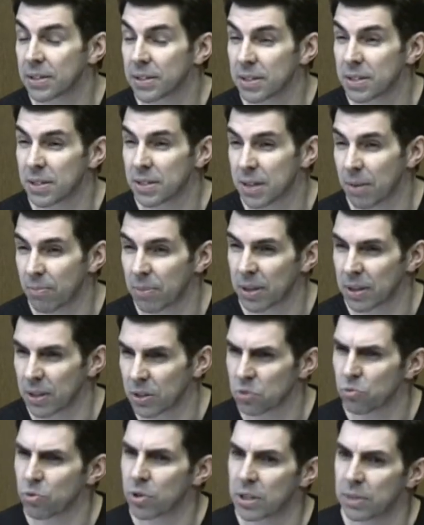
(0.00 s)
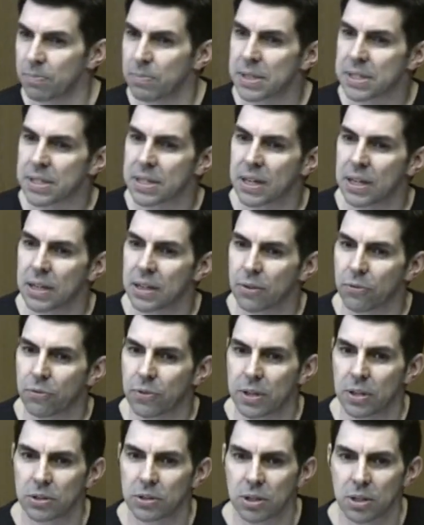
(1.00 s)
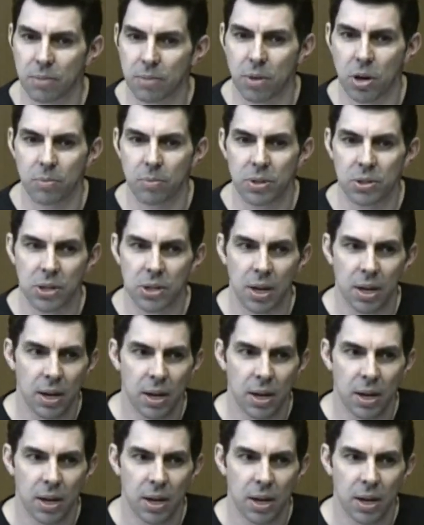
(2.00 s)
This is something that's really missing in the field at the moment.